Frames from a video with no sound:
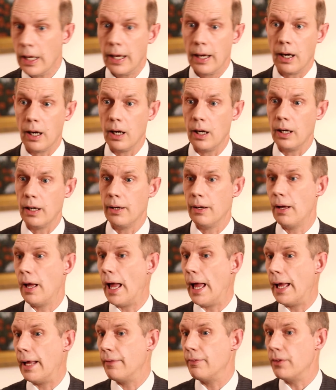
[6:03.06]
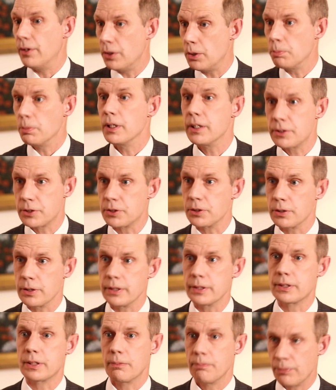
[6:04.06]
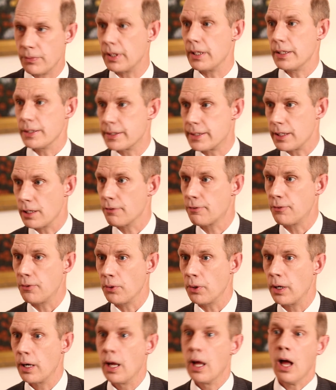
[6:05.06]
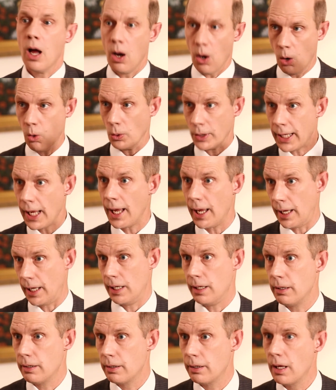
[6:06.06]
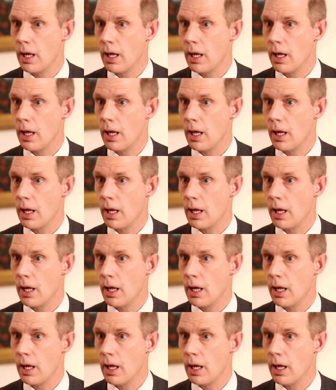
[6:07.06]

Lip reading: And the new minister is therefore okay.